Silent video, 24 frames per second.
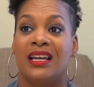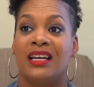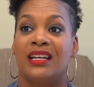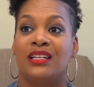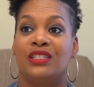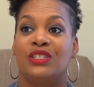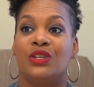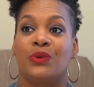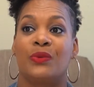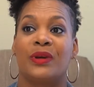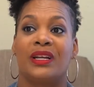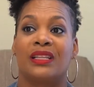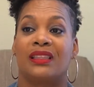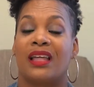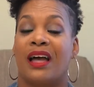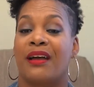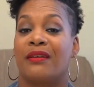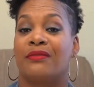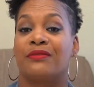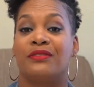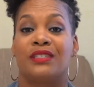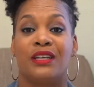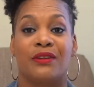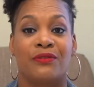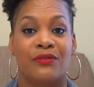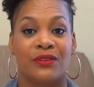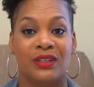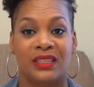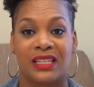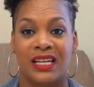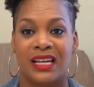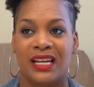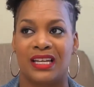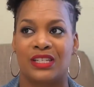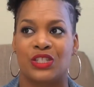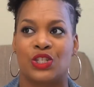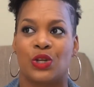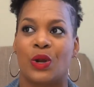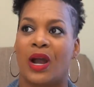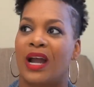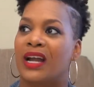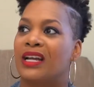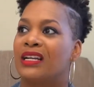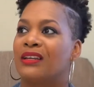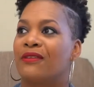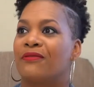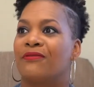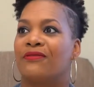doing life differently and
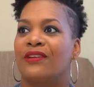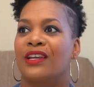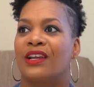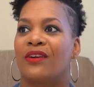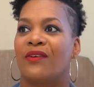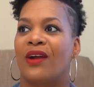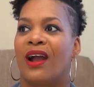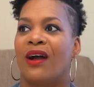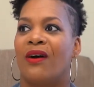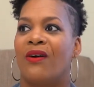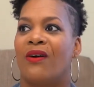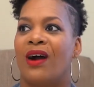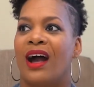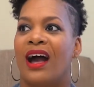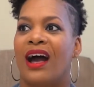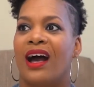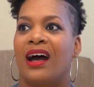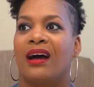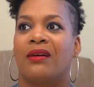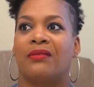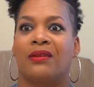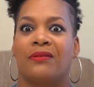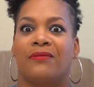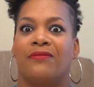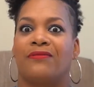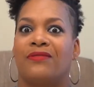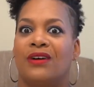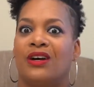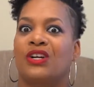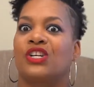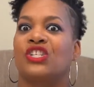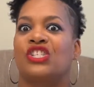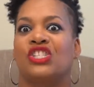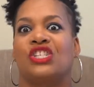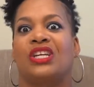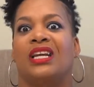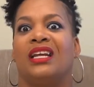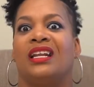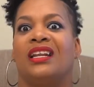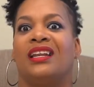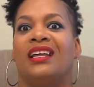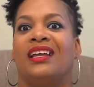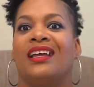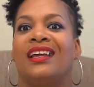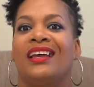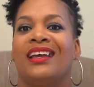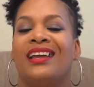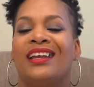trying to figure out how to
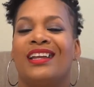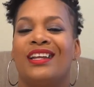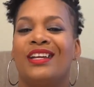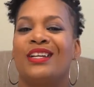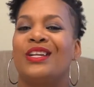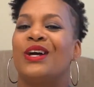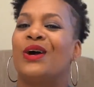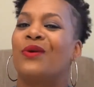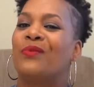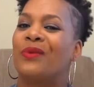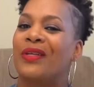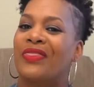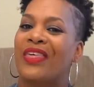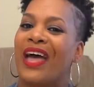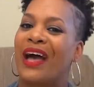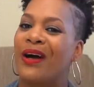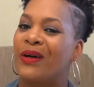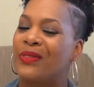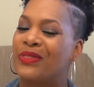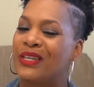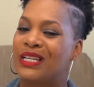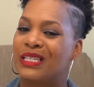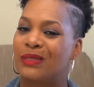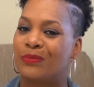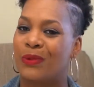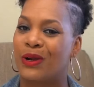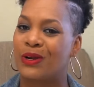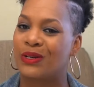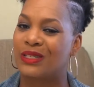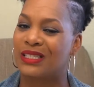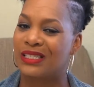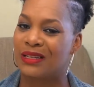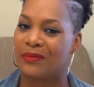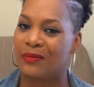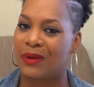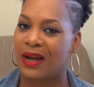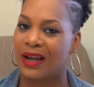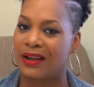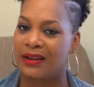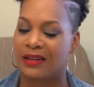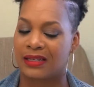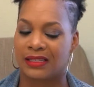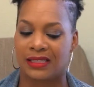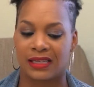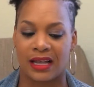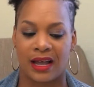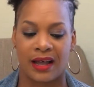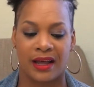function without this person by your
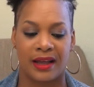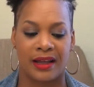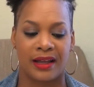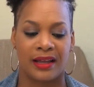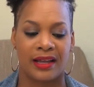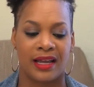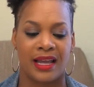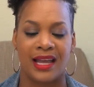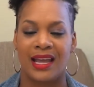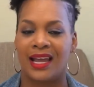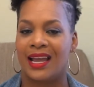side.